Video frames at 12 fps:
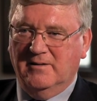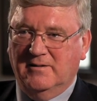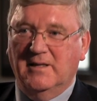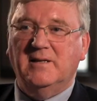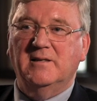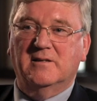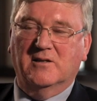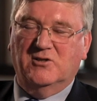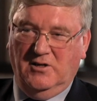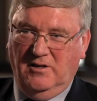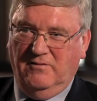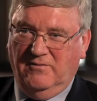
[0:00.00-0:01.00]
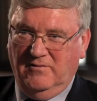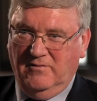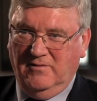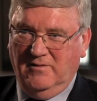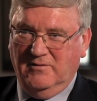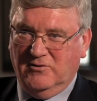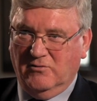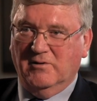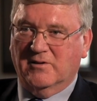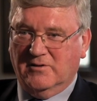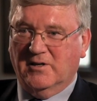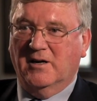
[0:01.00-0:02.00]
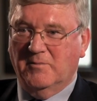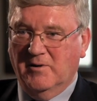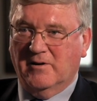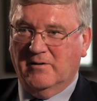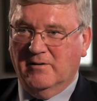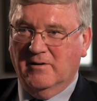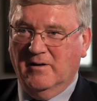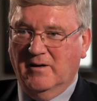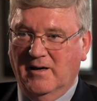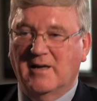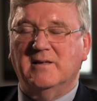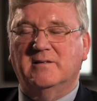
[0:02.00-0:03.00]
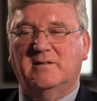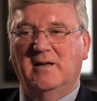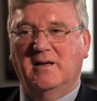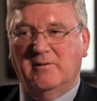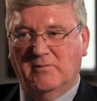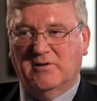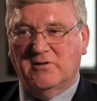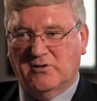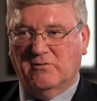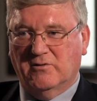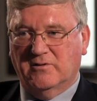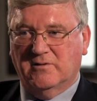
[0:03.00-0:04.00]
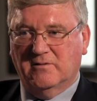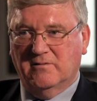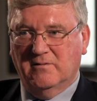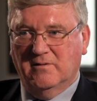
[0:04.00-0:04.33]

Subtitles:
didn't achieve during their time here, is dealing with insurance.